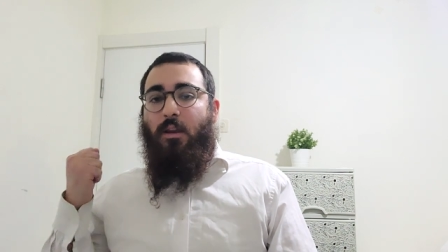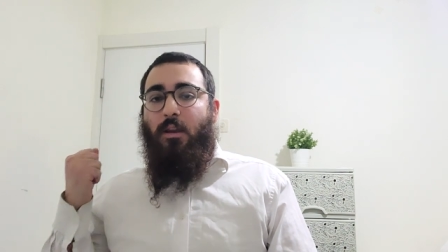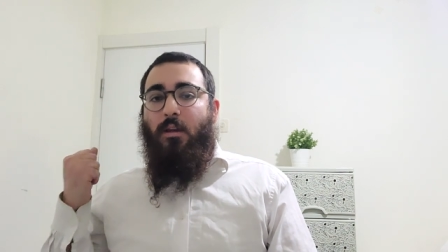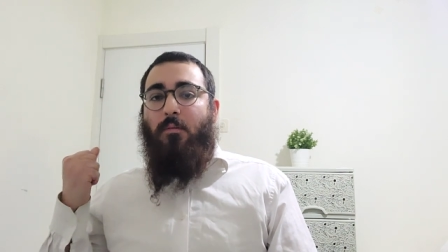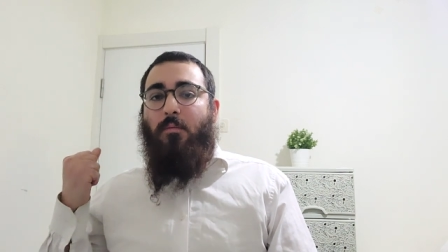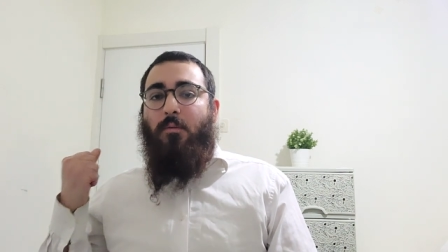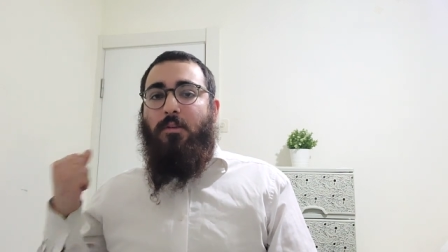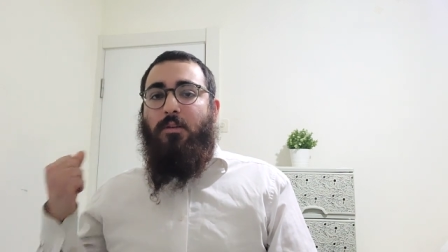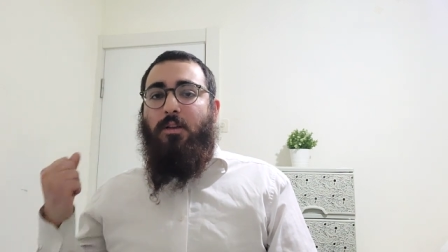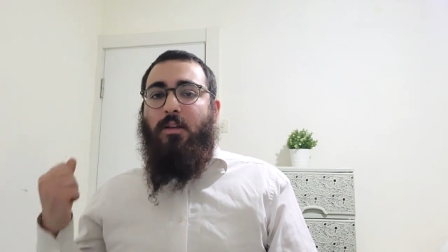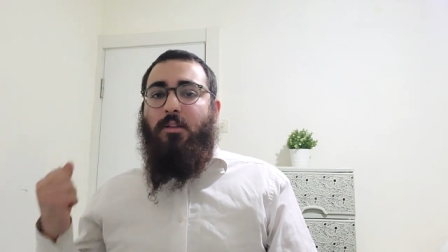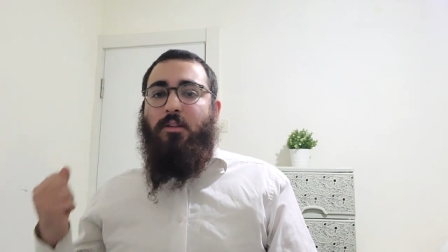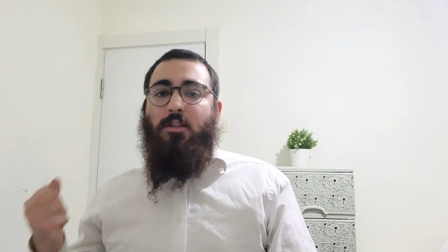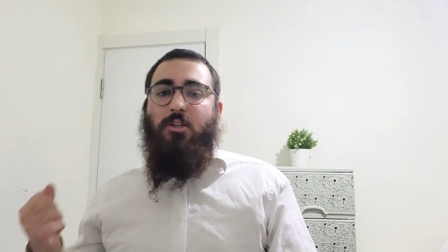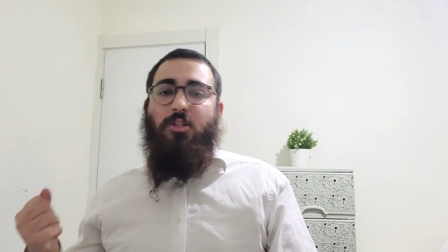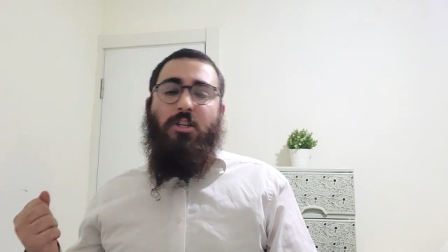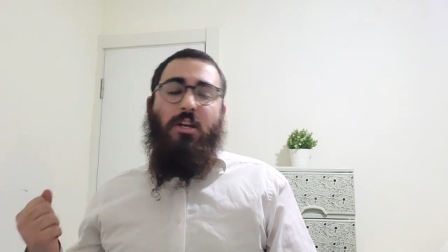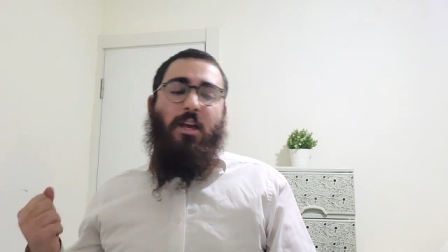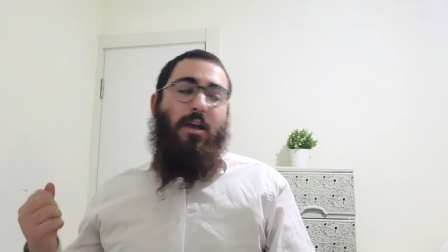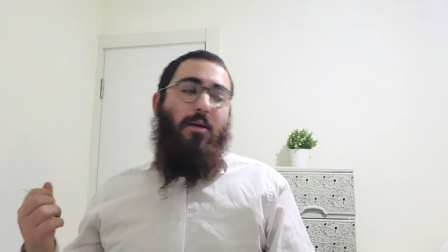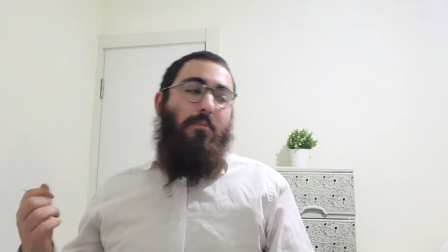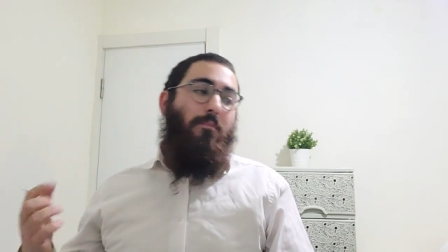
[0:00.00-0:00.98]
And Bezat
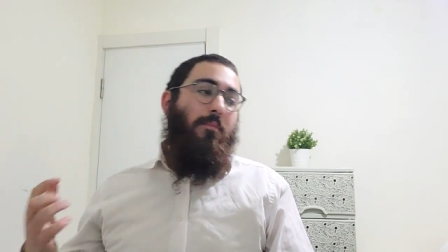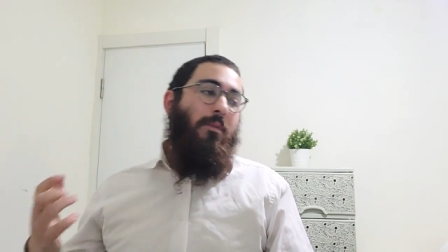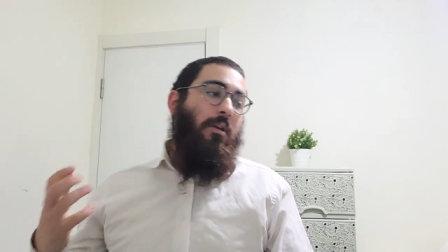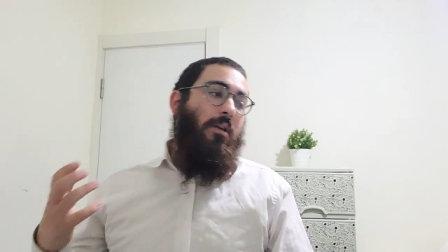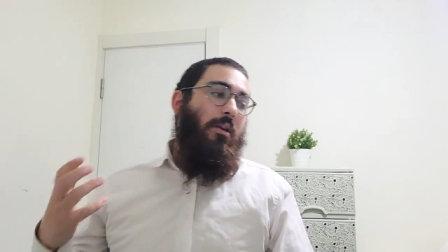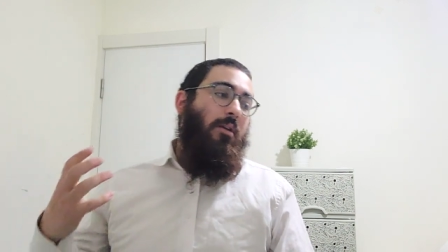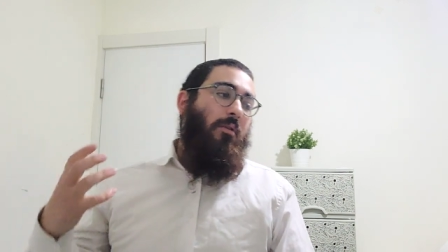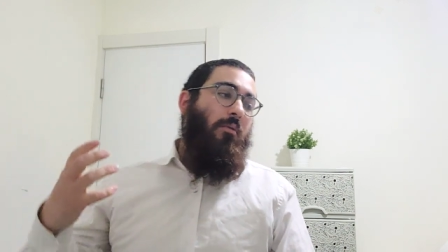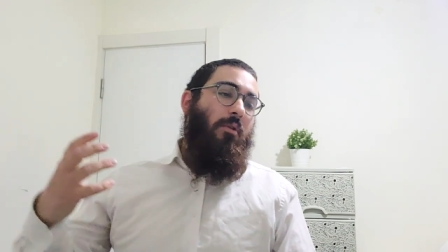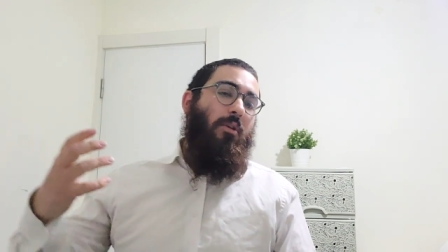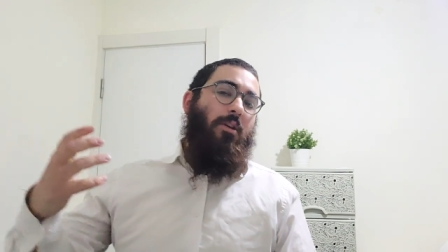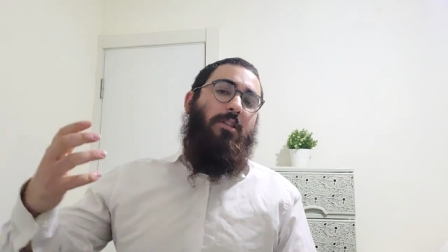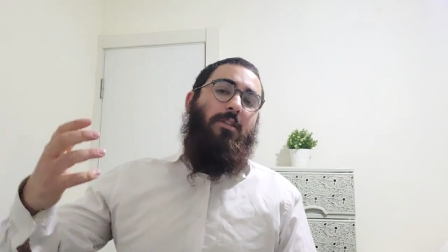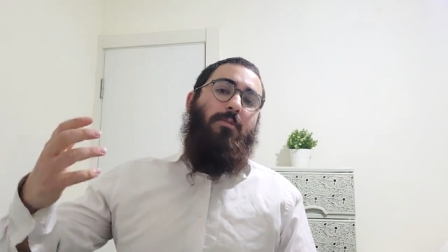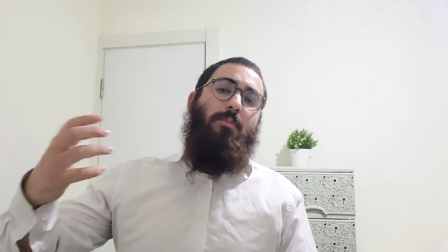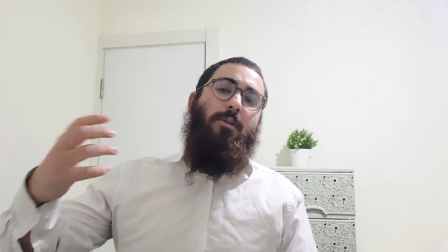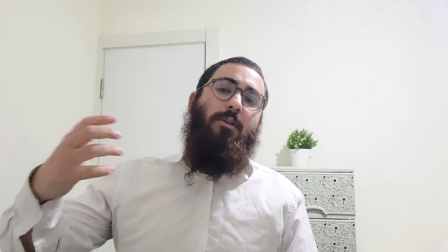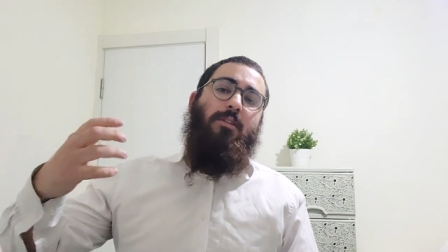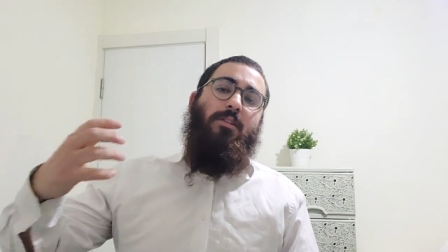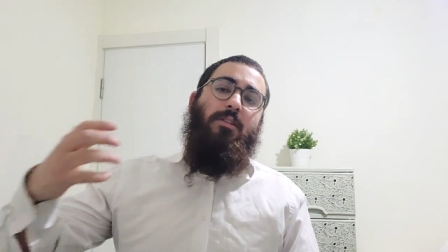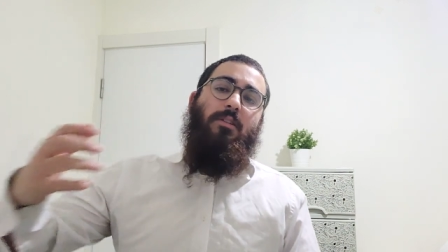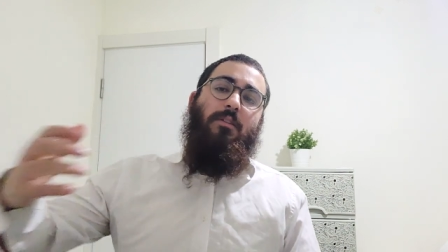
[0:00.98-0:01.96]
Hashem will
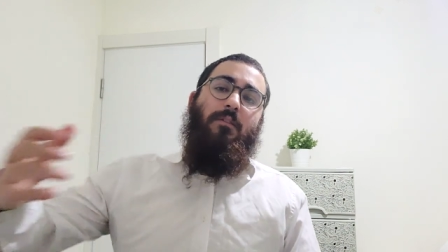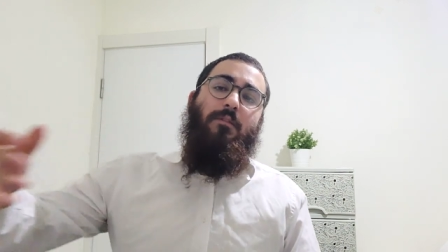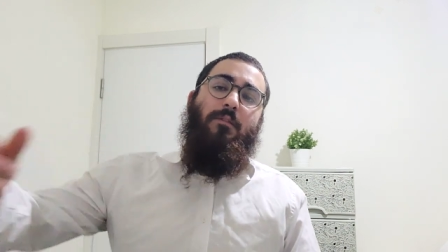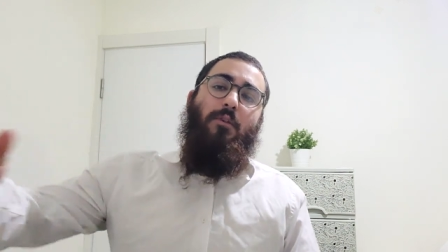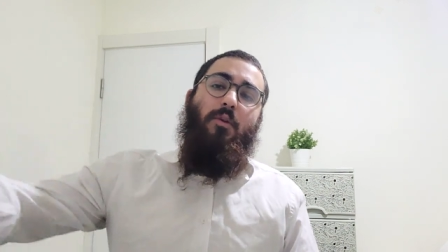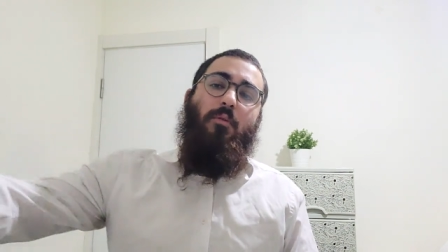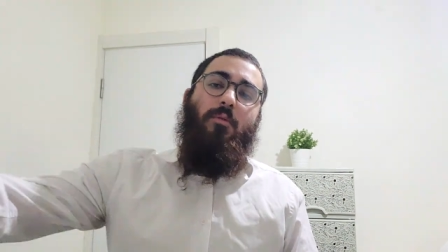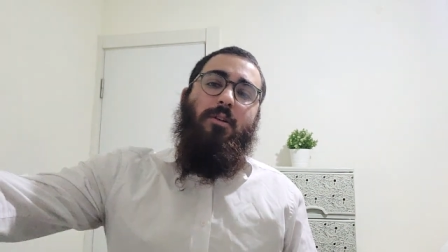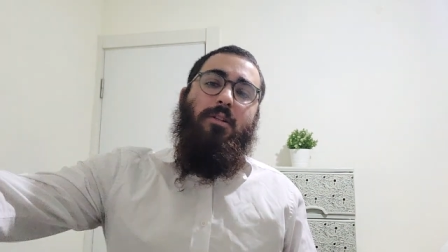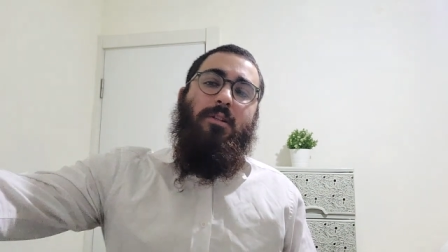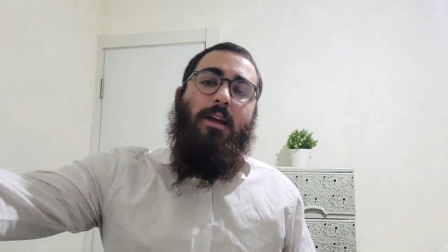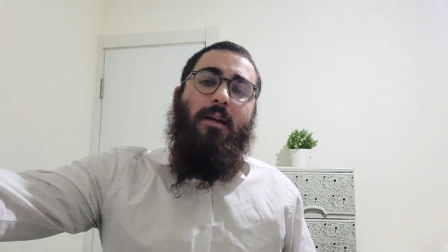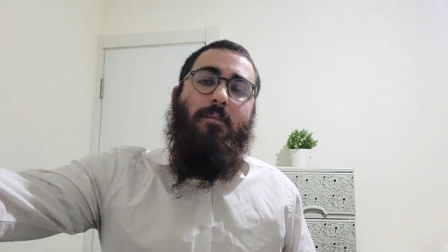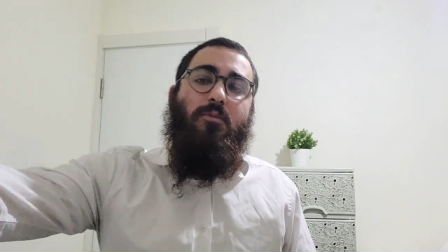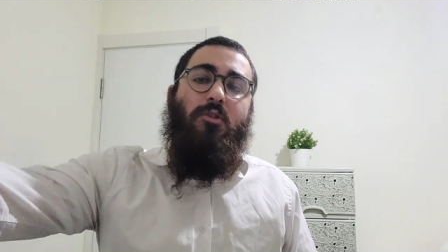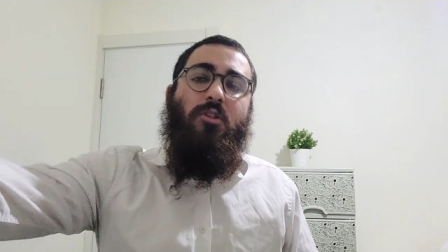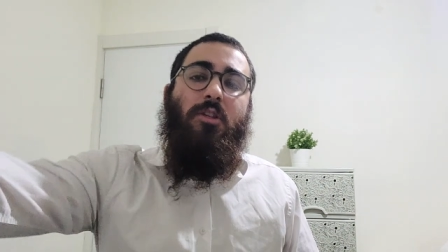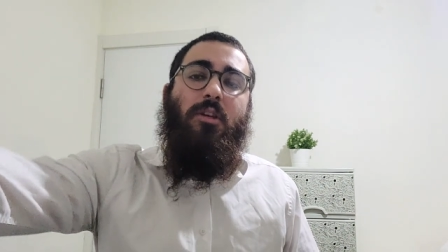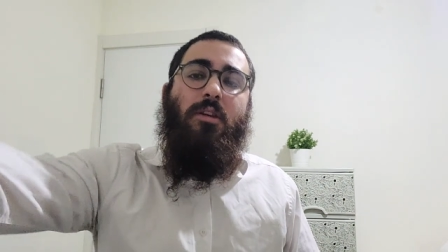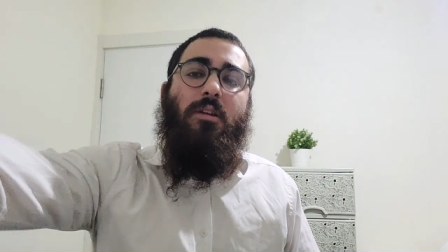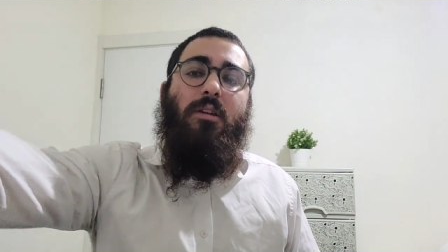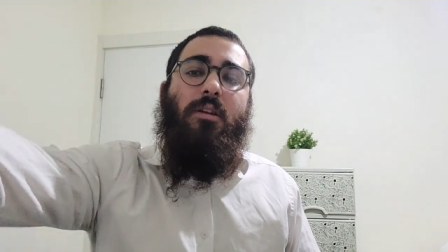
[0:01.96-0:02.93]
experience the full
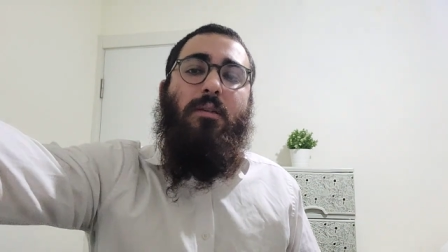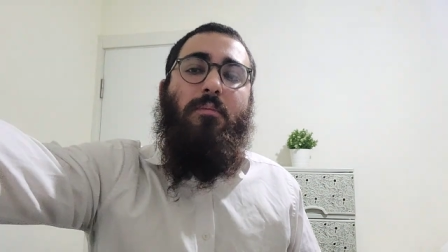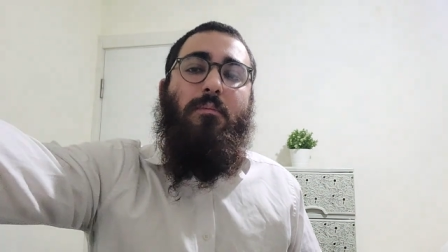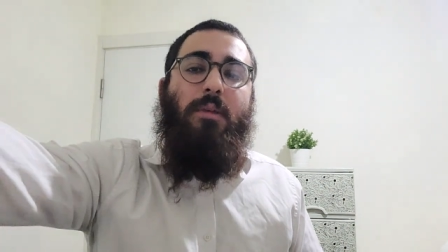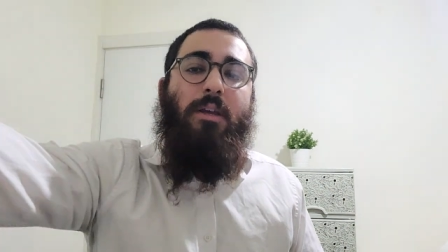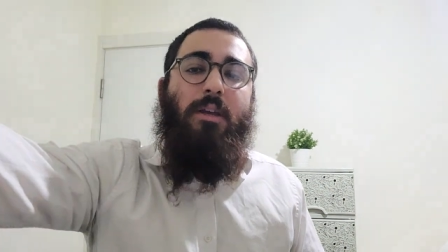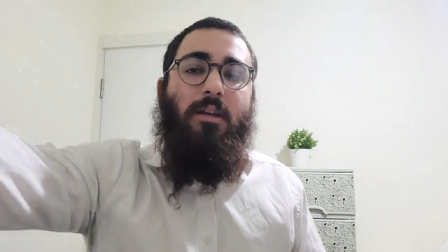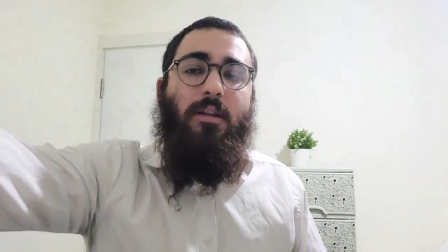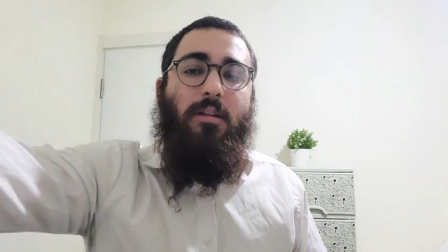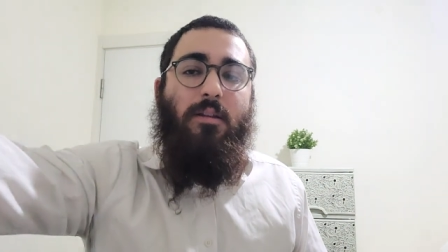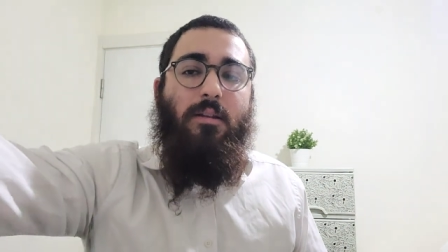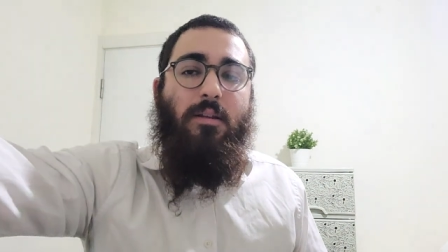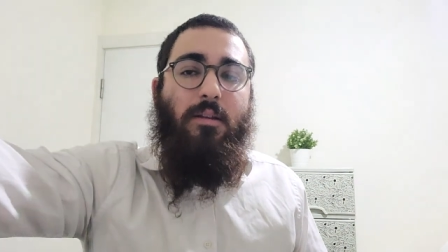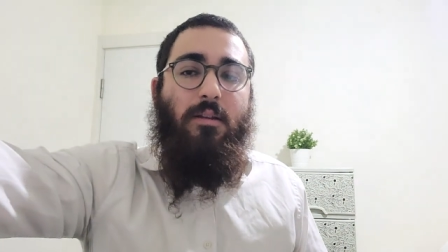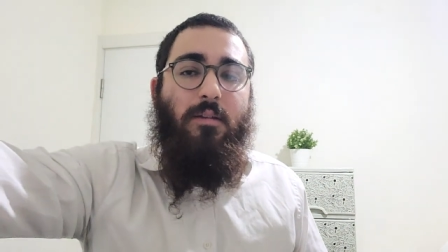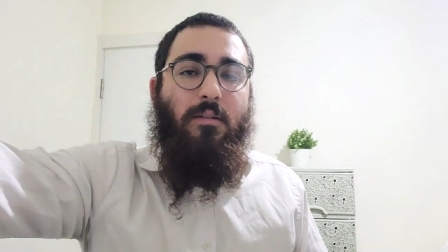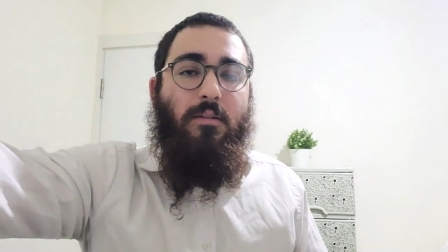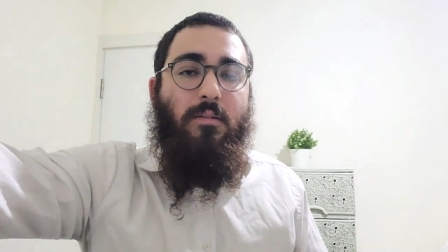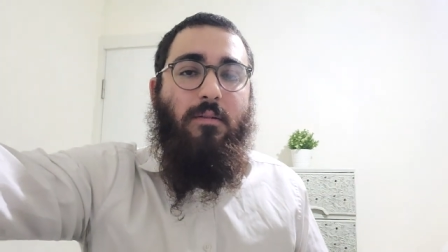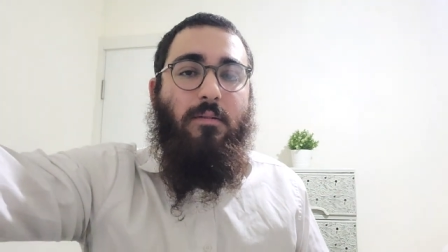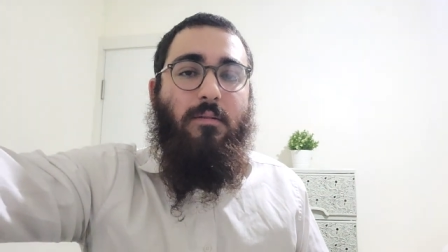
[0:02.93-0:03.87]
redemption immediately.